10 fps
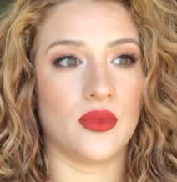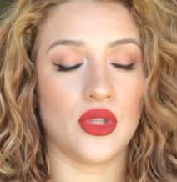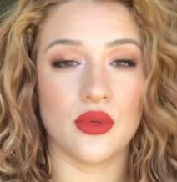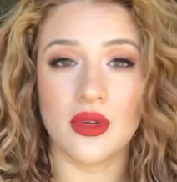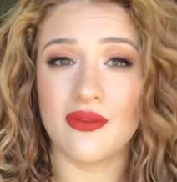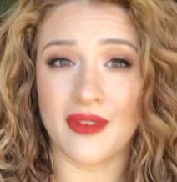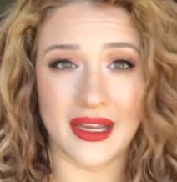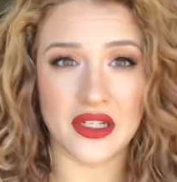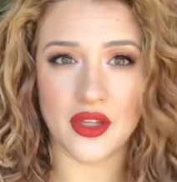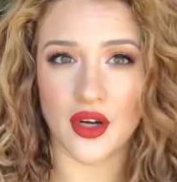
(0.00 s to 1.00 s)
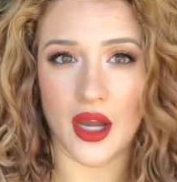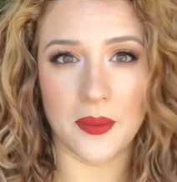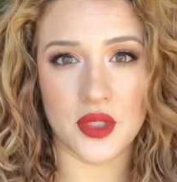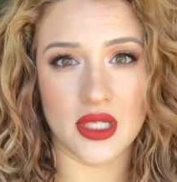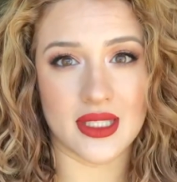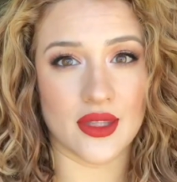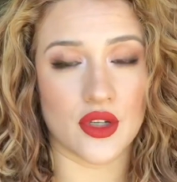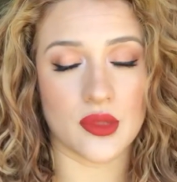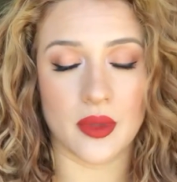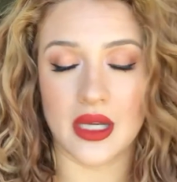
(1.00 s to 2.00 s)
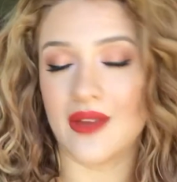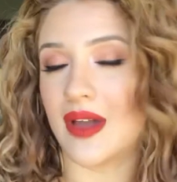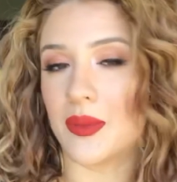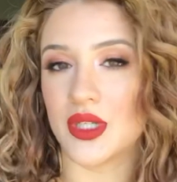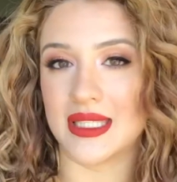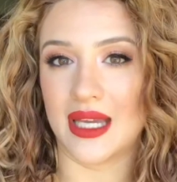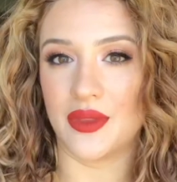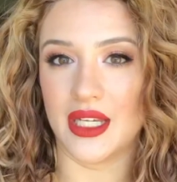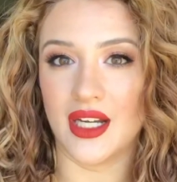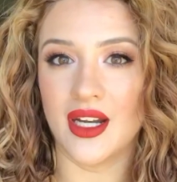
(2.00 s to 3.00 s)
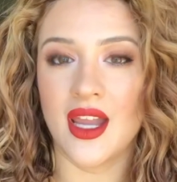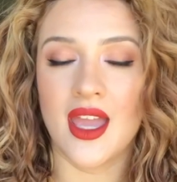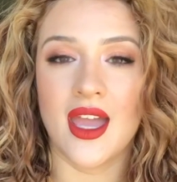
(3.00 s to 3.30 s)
You can find other options, and there's plenty of options out there.